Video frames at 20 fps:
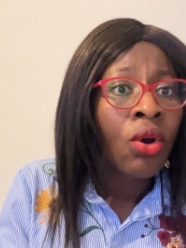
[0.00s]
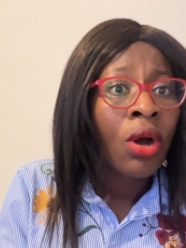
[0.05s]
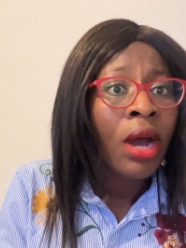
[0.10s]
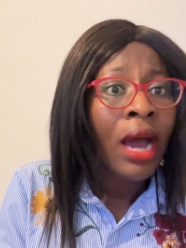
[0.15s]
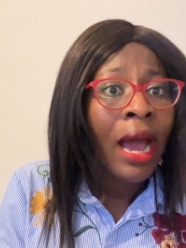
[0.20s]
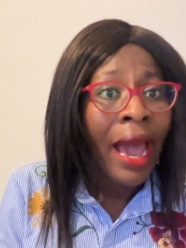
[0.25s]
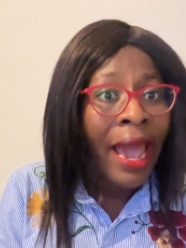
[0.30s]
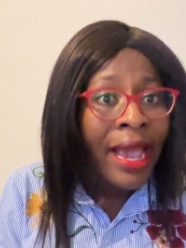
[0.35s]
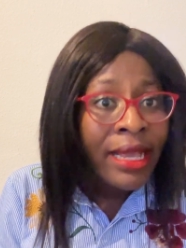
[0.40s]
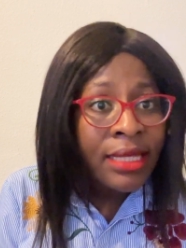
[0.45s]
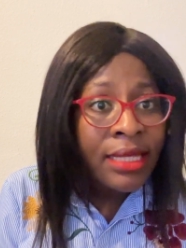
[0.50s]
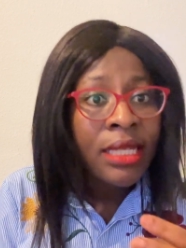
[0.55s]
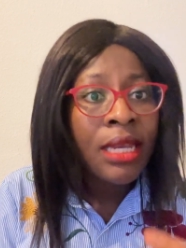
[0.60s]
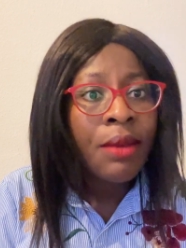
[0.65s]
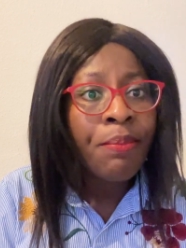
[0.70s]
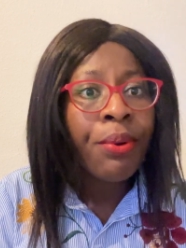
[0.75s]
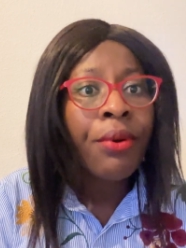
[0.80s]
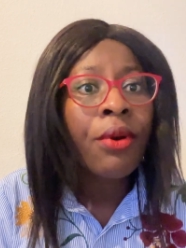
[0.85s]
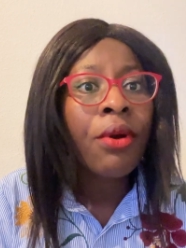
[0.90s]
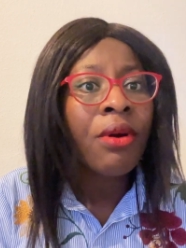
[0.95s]

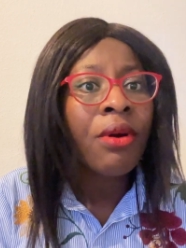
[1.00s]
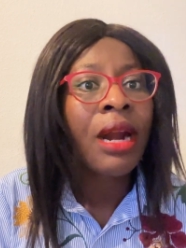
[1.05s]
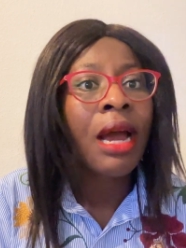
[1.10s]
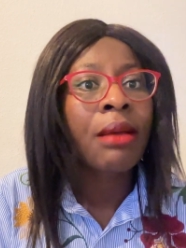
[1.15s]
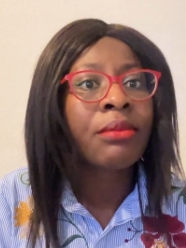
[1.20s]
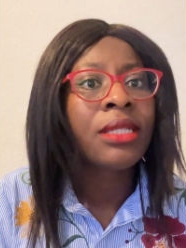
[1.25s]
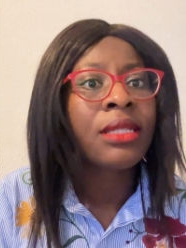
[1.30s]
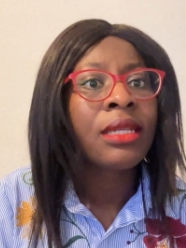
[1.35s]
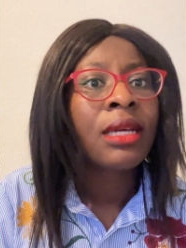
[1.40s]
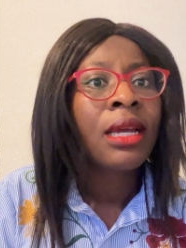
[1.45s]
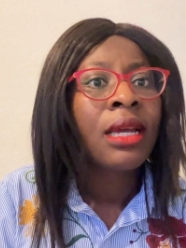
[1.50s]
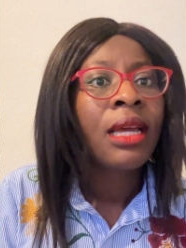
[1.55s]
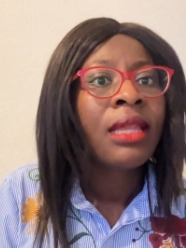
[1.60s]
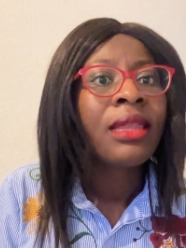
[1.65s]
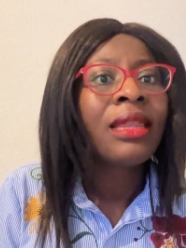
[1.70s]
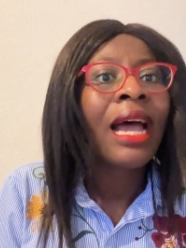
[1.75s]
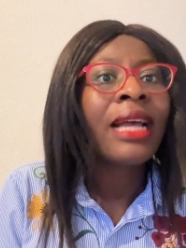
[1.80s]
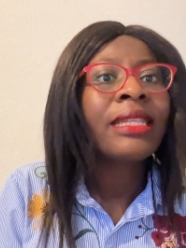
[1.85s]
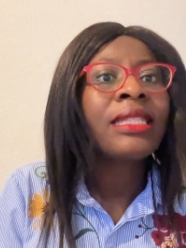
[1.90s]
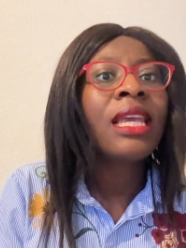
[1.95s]
IT programs
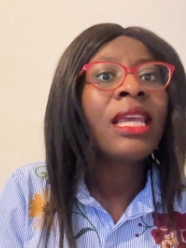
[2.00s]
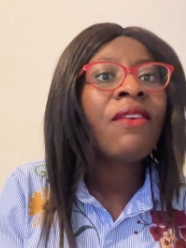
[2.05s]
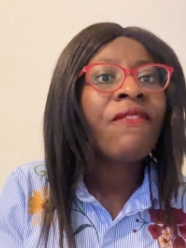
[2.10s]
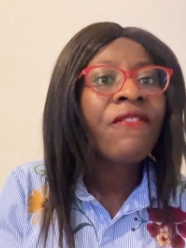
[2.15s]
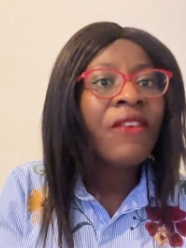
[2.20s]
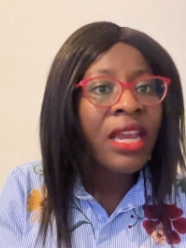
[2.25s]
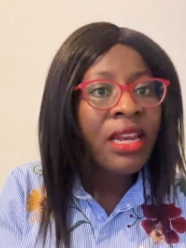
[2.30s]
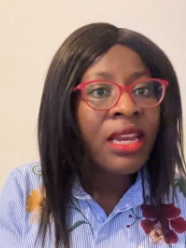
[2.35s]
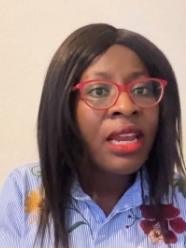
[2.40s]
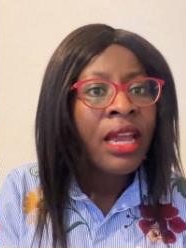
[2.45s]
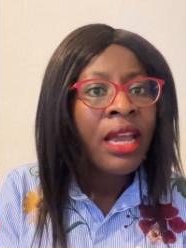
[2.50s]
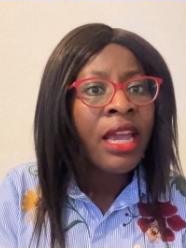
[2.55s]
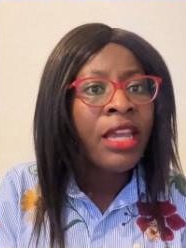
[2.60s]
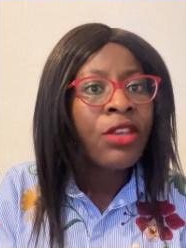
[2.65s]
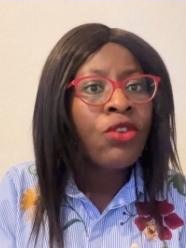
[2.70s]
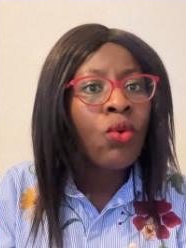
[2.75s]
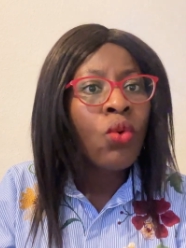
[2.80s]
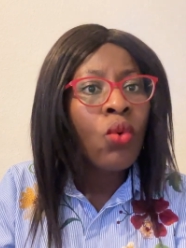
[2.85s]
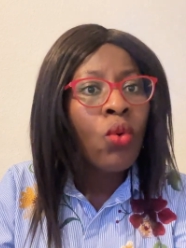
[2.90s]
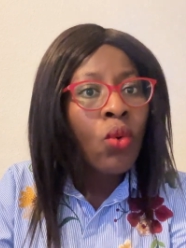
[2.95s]
that even
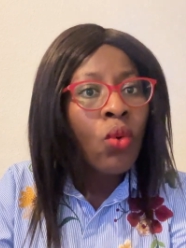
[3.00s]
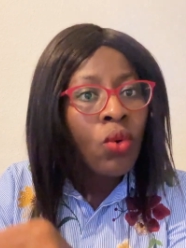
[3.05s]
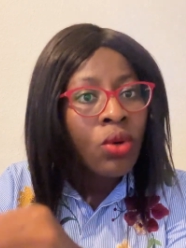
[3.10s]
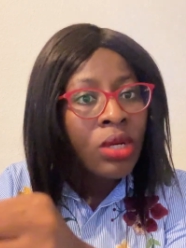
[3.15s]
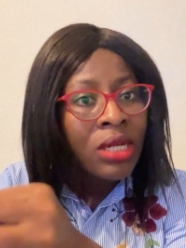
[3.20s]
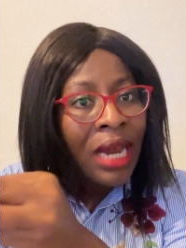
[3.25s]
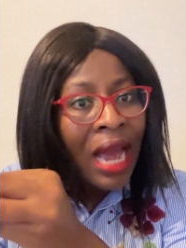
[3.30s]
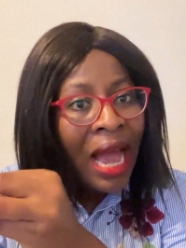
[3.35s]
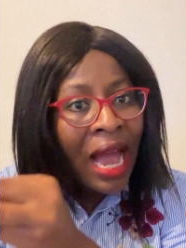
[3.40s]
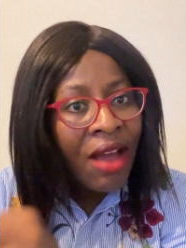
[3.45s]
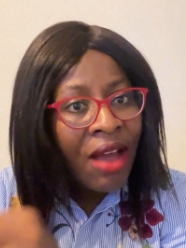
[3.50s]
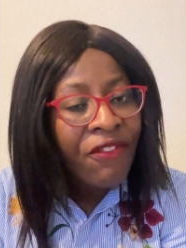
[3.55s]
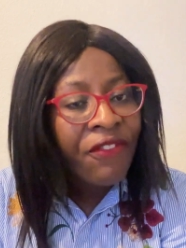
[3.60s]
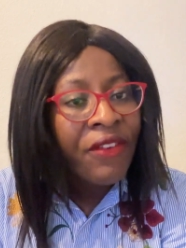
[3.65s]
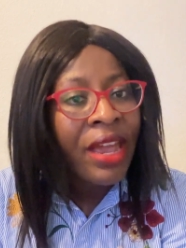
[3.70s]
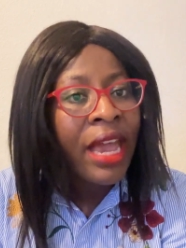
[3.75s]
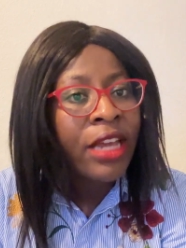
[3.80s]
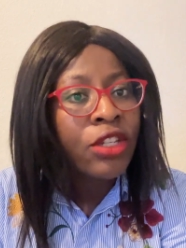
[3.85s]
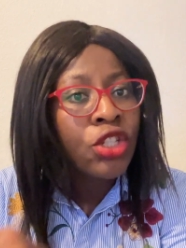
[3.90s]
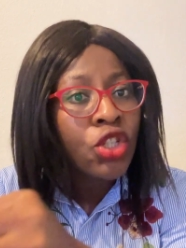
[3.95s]
you would have
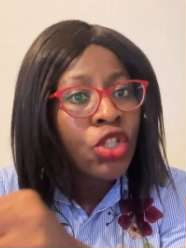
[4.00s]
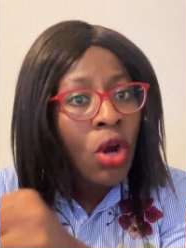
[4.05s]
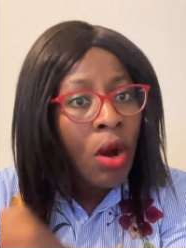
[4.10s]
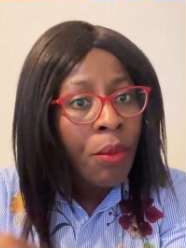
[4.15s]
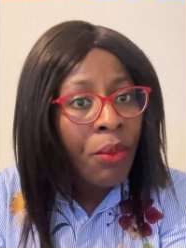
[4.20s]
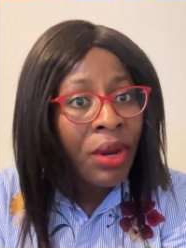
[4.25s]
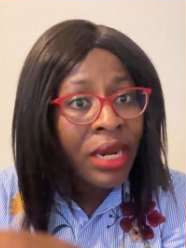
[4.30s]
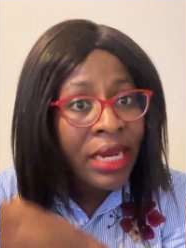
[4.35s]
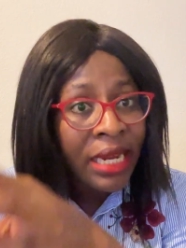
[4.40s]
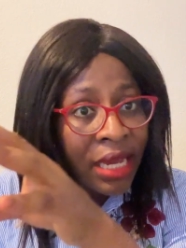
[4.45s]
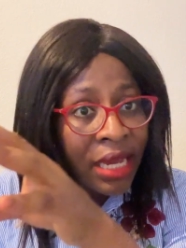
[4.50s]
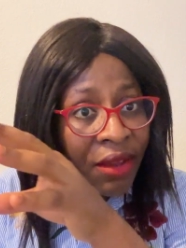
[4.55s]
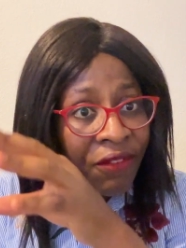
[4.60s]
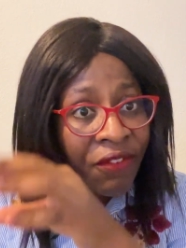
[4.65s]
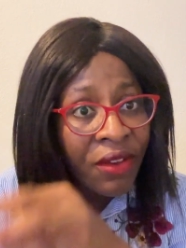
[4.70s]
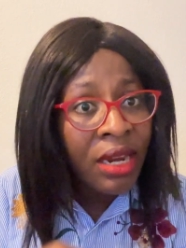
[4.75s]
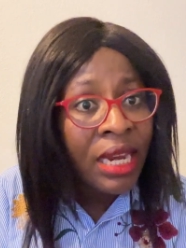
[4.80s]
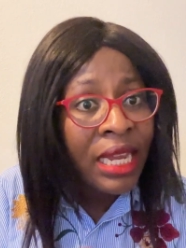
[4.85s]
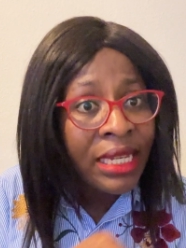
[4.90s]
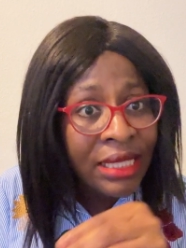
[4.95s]
a job with
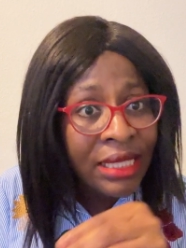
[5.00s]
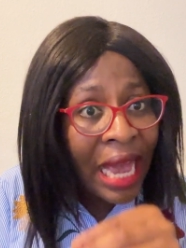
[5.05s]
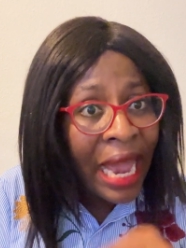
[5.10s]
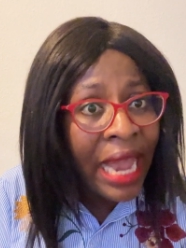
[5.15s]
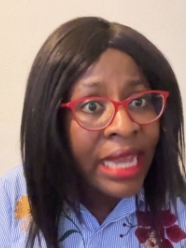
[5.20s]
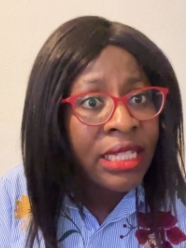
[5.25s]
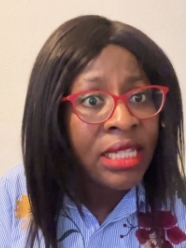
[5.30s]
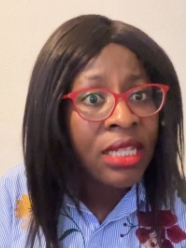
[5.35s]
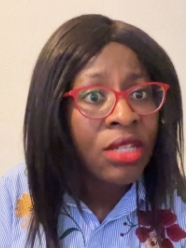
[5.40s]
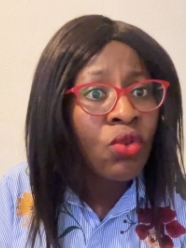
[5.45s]
even this IT.